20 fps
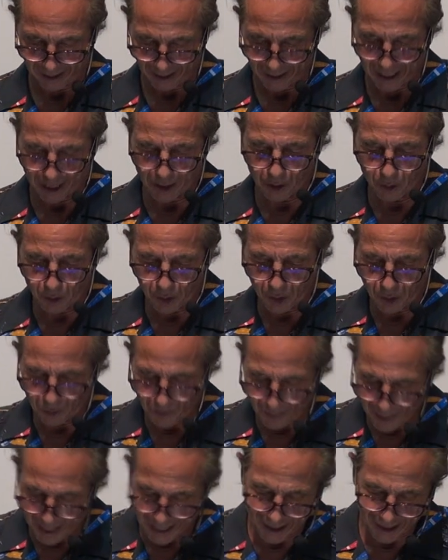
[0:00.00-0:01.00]
they use
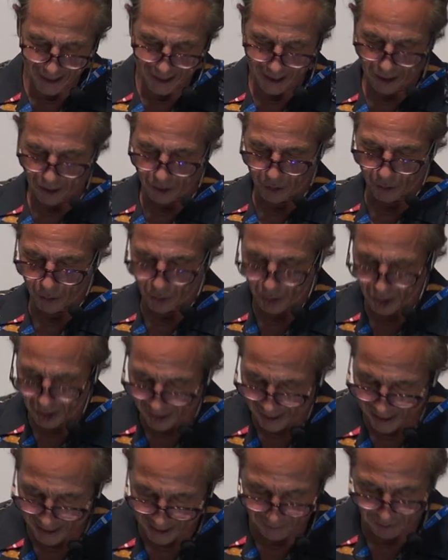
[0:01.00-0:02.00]
humanity as their
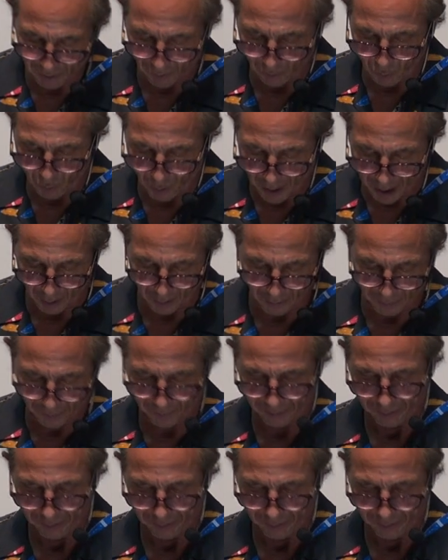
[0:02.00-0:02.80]
slaves of wealth.